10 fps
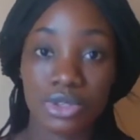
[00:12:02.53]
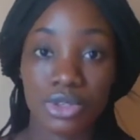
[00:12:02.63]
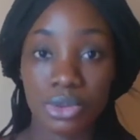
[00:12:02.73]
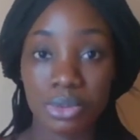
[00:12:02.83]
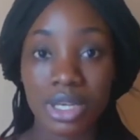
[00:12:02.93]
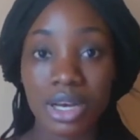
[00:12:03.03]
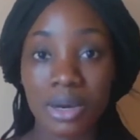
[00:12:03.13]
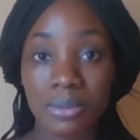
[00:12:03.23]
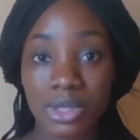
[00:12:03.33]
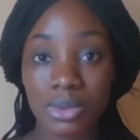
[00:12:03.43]
you know,
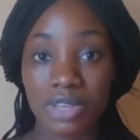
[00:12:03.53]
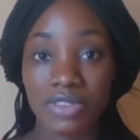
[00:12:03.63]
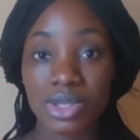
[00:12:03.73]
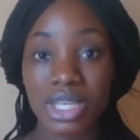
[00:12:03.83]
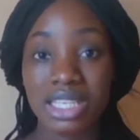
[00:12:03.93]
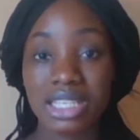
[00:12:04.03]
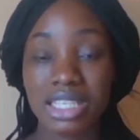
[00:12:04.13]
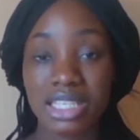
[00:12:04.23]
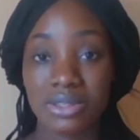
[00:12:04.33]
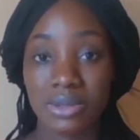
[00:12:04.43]
eventually
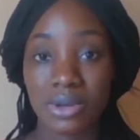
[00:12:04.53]
lead